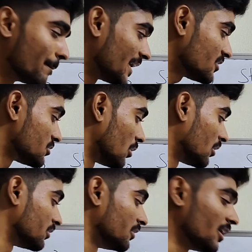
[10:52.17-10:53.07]
based
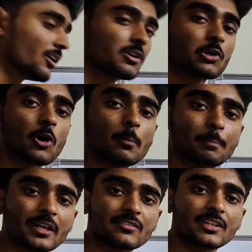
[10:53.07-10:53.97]
on the
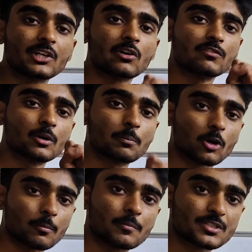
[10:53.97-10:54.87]
complexity of the
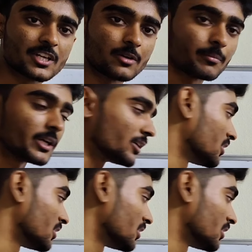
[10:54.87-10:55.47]
problem statement.